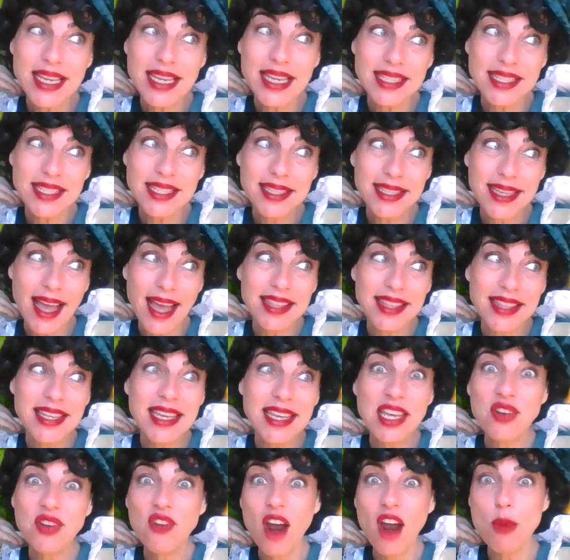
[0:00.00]
Don't
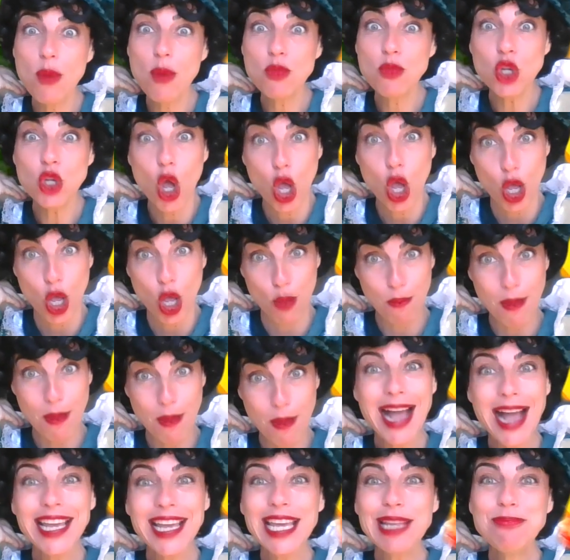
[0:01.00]
worry, I'm
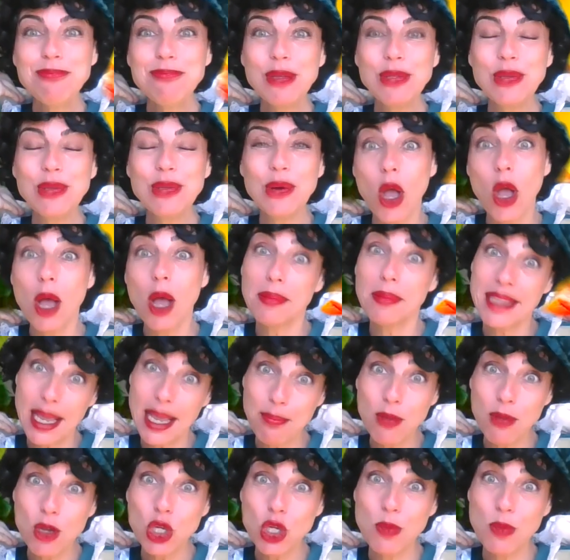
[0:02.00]
live alone.
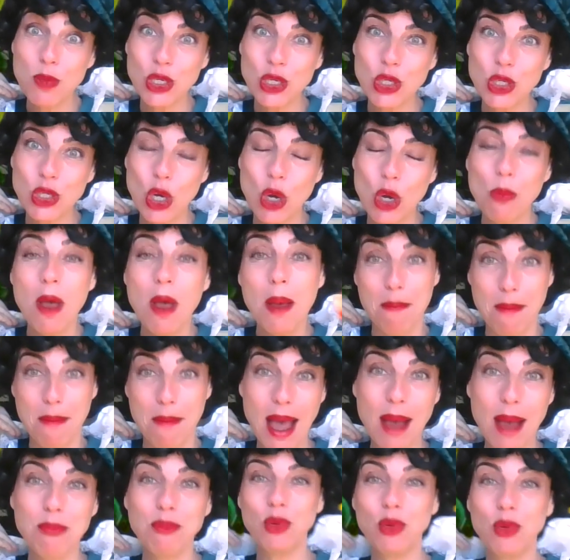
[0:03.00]
I'm the prince of this
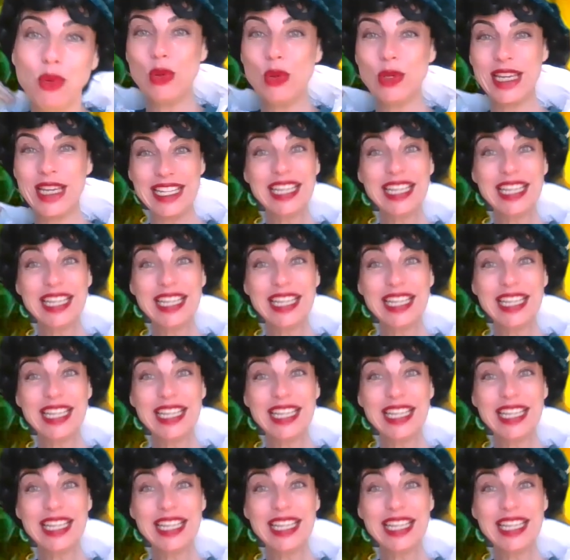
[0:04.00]
country.